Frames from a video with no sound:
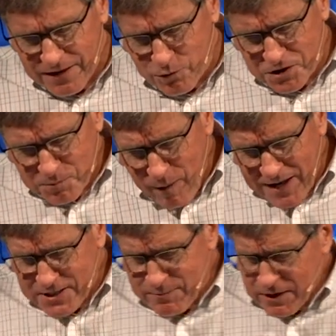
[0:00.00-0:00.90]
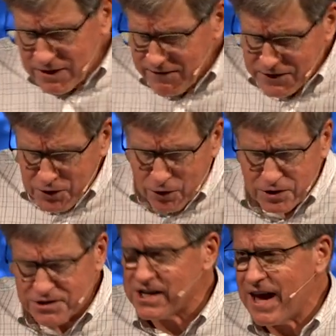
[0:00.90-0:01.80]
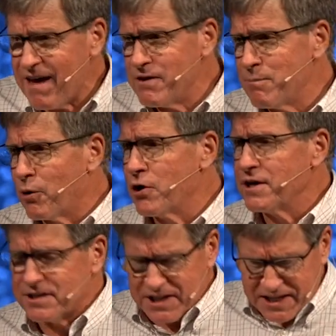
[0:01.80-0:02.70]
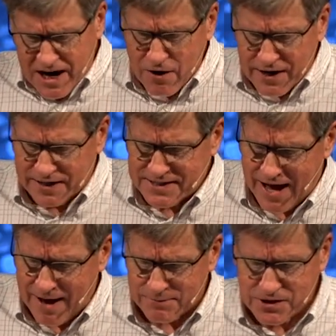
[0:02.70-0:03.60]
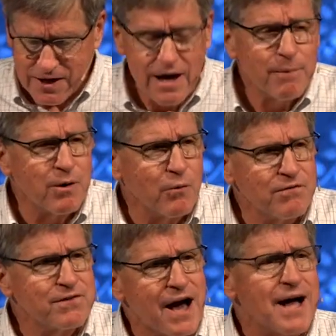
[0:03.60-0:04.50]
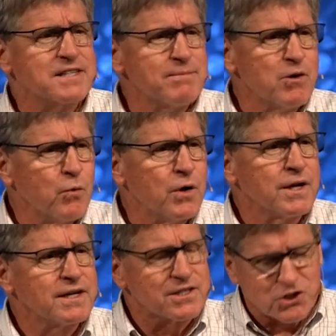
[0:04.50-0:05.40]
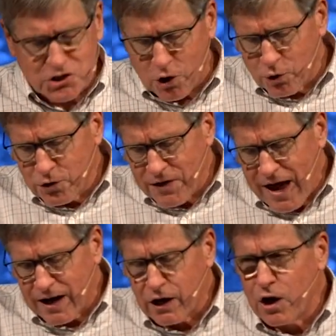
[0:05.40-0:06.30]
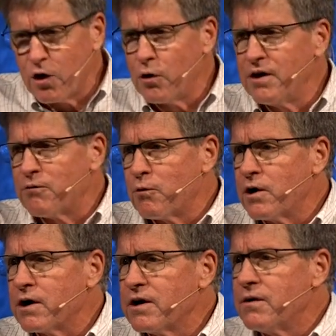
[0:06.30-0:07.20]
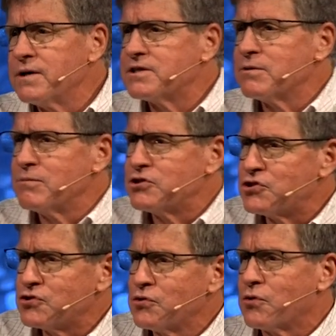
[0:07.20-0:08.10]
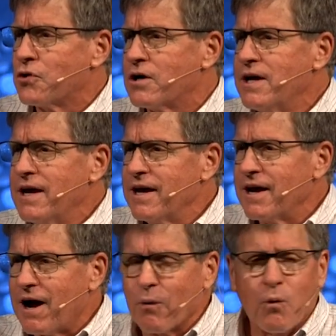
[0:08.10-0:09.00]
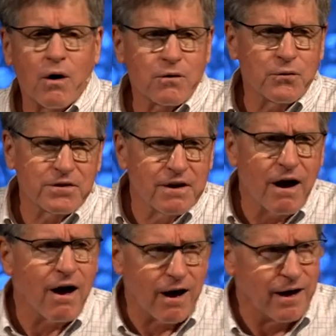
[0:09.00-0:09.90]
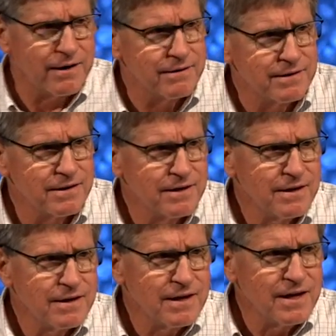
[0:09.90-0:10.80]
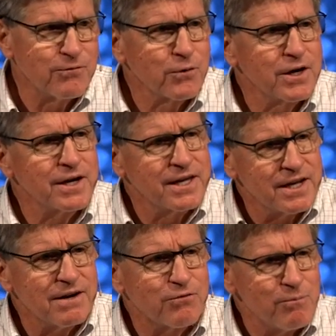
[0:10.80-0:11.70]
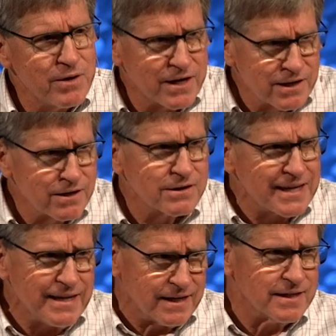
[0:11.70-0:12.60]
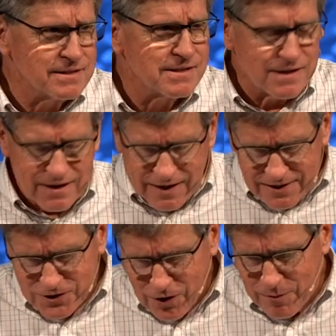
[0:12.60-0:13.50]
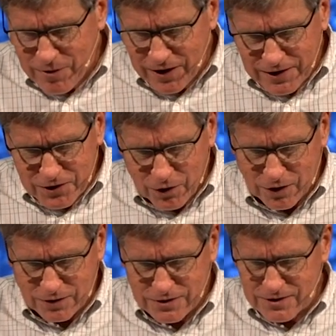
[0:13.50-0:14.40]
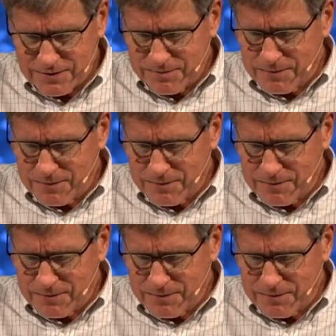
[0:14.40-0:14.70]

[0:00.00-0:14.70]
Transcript: The responsibility of adulthood is a heavy burden to carry at times, but we've got to be willing to shoulder that load if we're going to mature in our walk with God. If we're going to get up from being little kids and start being adults.